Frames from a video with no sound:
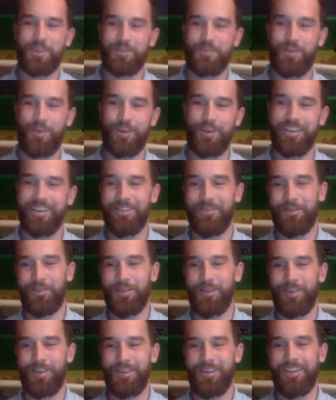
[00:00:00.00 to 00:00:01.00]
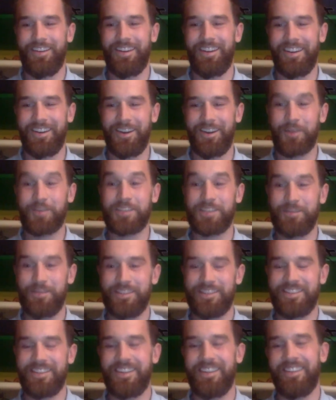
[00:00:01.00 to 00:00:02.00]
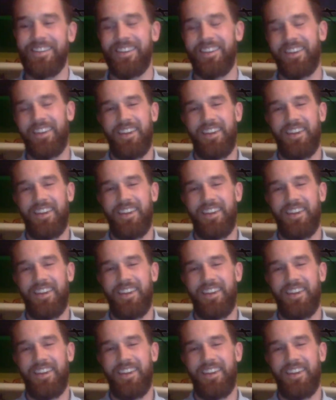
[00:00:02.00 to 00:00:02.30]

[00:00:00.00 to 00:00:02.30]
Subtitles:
Monica, for hosting me tonight.